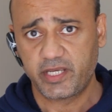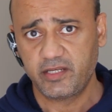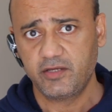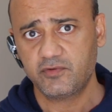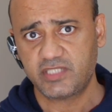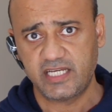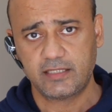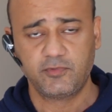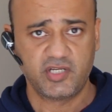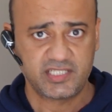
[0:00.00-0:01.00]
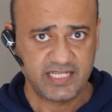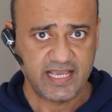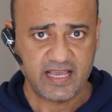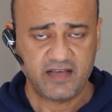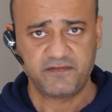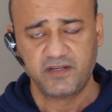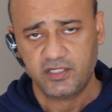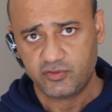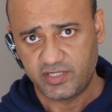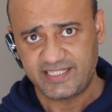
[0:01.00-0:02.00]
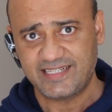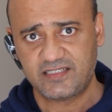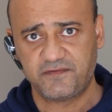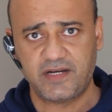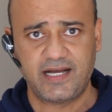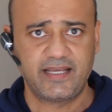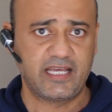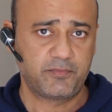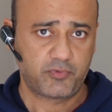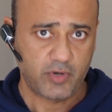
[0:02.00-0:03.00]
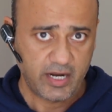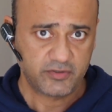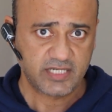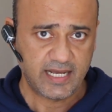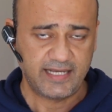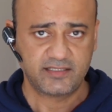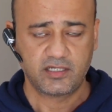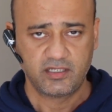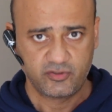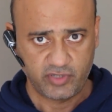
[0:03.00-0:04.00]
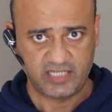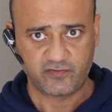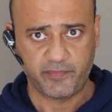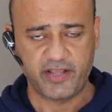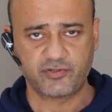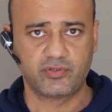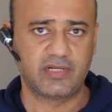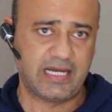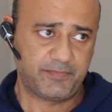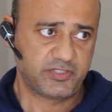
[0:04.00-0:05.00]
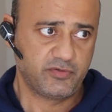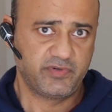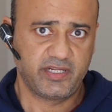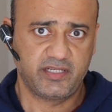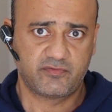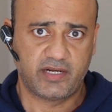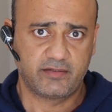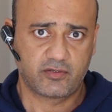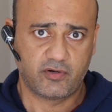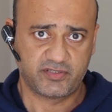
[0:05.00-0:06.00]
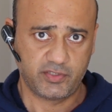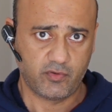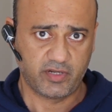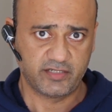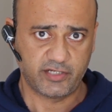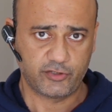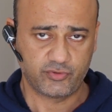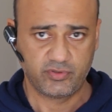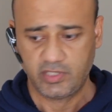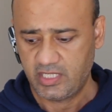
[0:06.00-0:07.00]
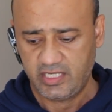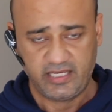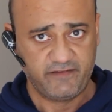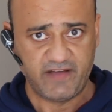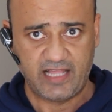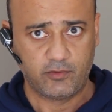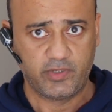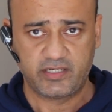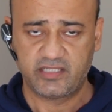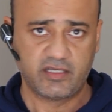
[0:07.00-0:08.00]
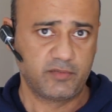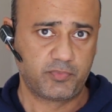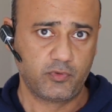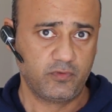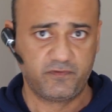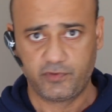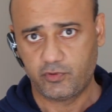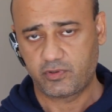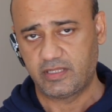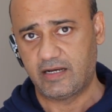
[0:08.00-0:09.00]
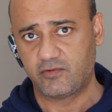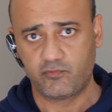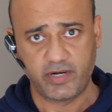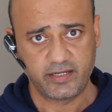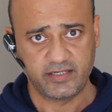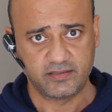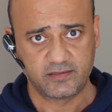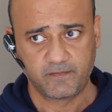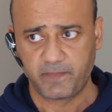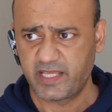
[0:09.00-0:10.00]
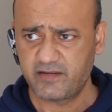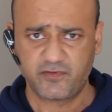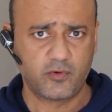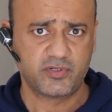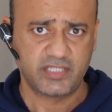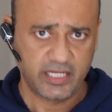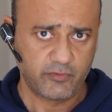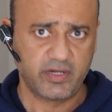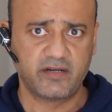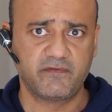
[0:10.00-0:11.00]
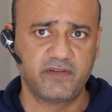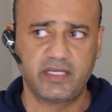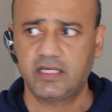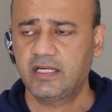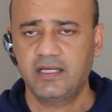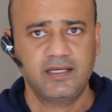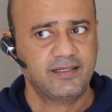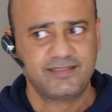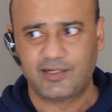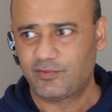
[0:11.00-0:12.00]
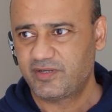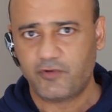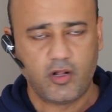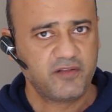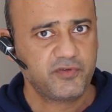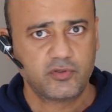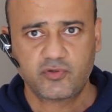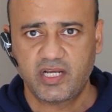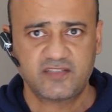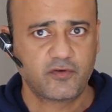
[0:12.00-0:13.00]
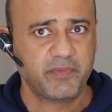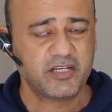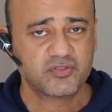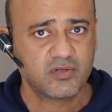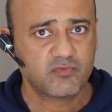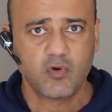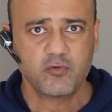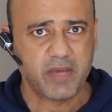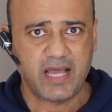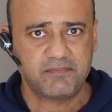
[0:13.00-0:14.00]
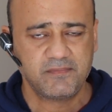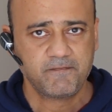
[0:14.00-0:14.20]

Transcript: can use the AWS CAF to identify and prioritize transformation opportunities, right, across the organization, evaluate and then improve your cloud readiness. And of course, iteratively, you know, evolve your transformational roadmap.